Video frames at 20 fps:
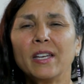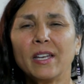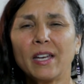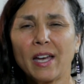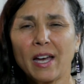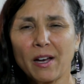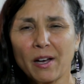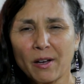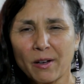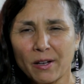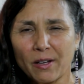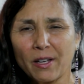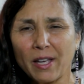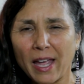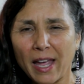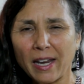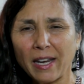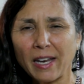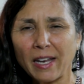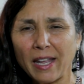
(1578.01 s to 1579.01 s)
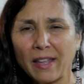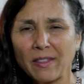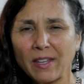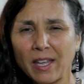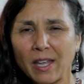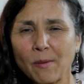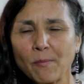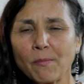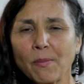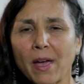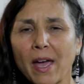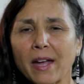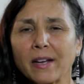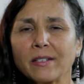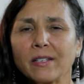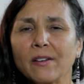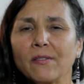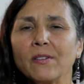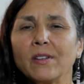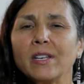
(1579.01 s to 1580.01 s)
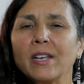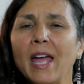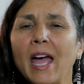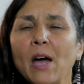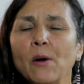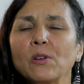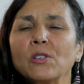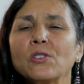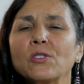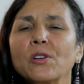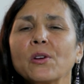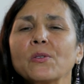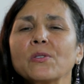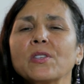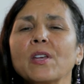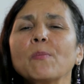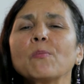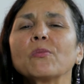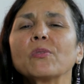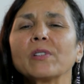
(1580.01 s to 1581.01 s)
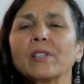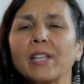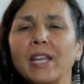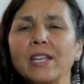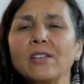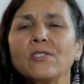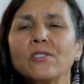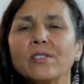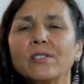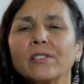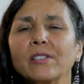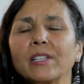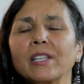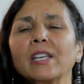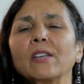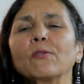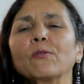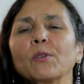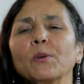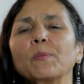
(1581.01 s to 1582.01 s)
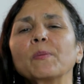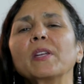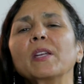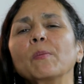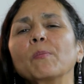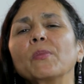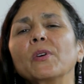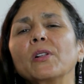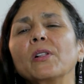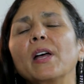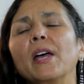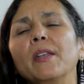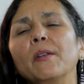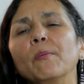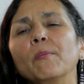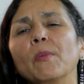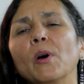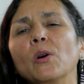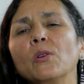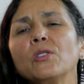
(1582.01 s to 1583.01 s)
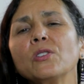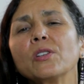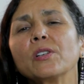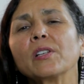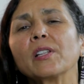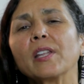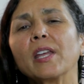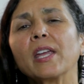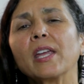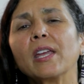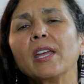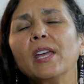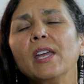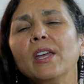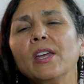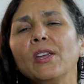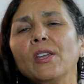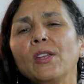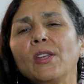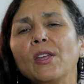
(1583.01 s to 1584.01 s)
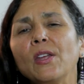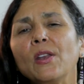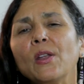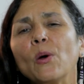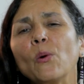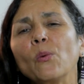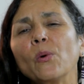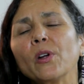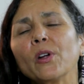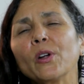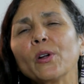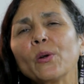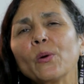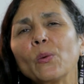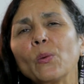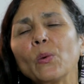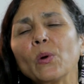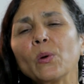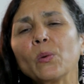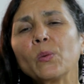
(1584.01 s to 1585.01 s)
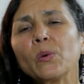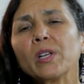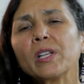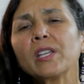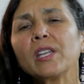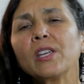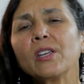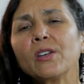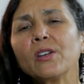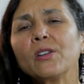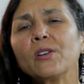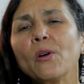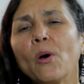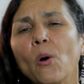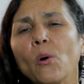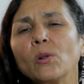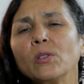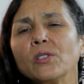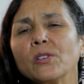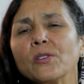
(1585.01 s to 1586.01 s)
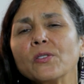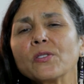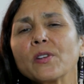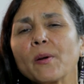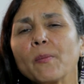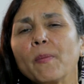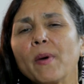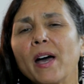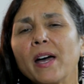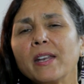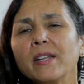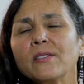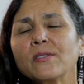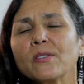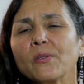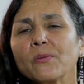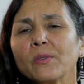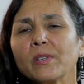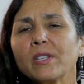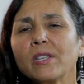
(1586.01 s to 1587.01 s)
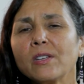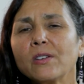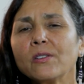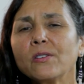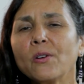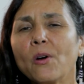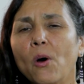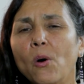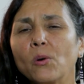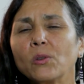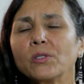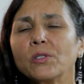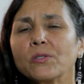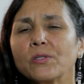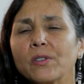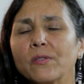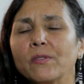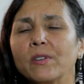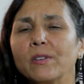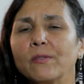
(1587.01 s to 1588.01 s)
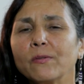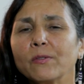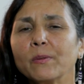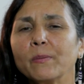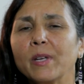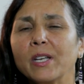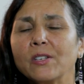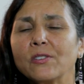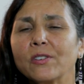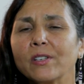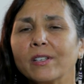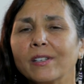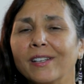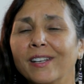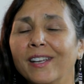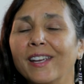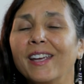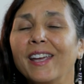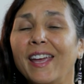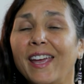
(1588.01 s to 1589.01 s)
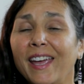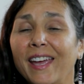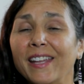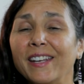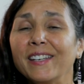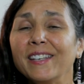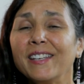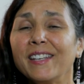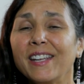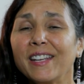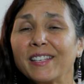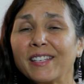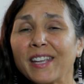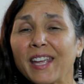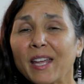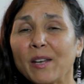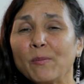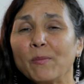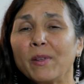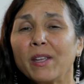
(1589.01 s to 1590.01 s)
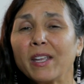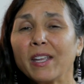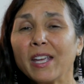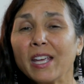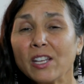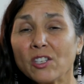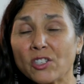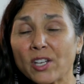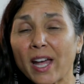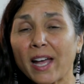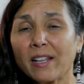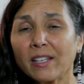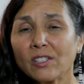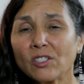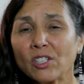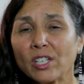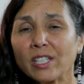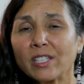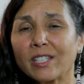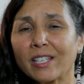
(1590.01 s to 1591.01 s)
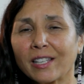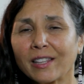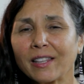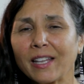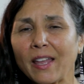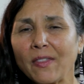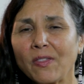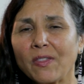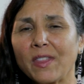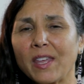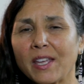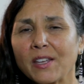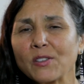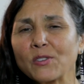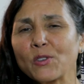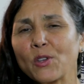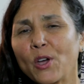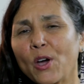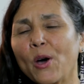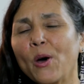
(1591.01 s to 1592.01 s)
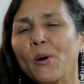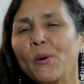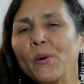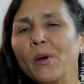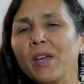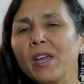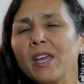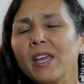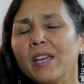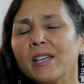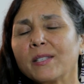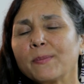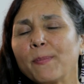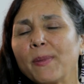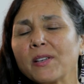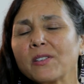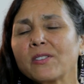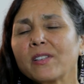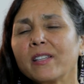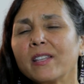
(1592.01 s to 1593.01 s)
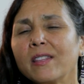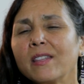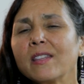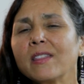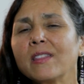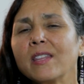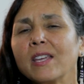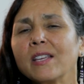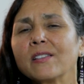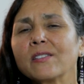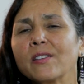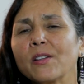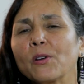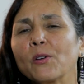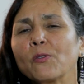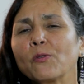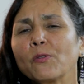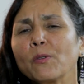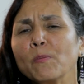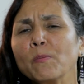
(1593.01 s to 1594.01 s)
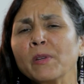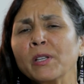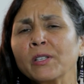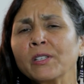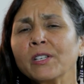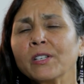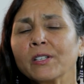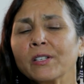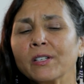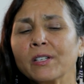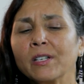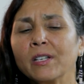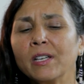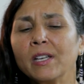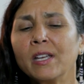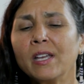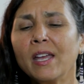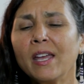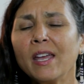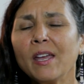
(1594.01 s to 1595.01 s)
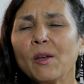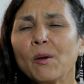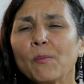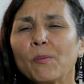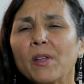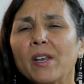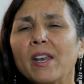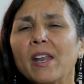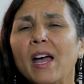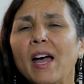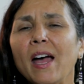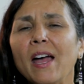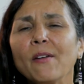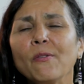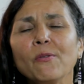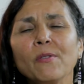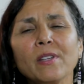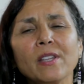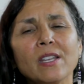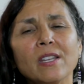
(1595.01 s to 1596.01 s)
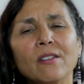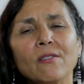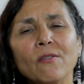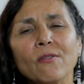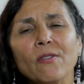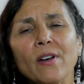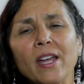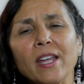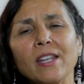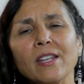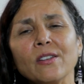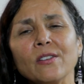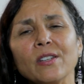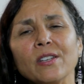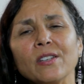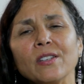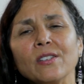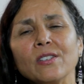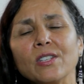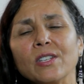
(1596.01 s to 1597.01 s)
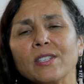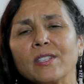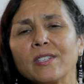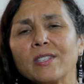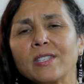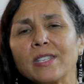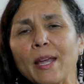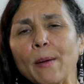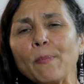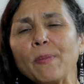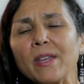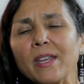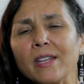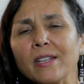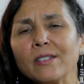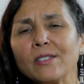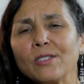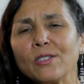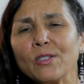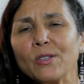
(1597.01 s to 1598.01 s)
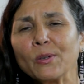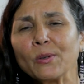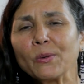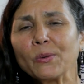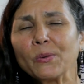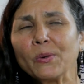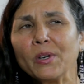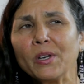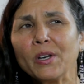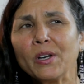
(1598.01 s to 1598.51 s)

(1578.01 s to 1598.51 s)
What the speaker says: and the impact of it, how it shows up relationally for people and emotionally, we're really good holders. Our bodies are really good holders of information, and it can be challenging to let things go, especially the things that are familiar. But I really invite you to step into